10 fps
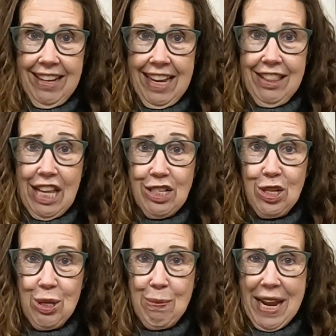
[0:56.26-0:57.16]
and then
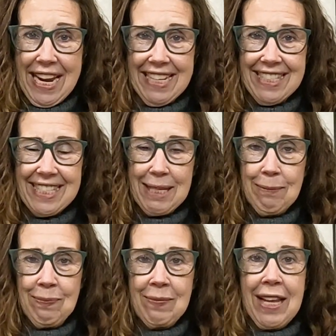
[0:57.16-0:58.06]
2 bands.
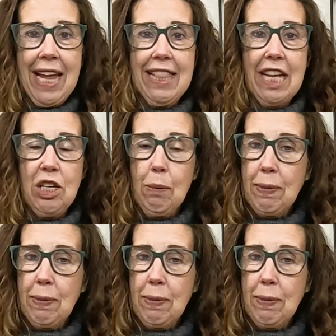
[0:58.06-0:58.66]
And then you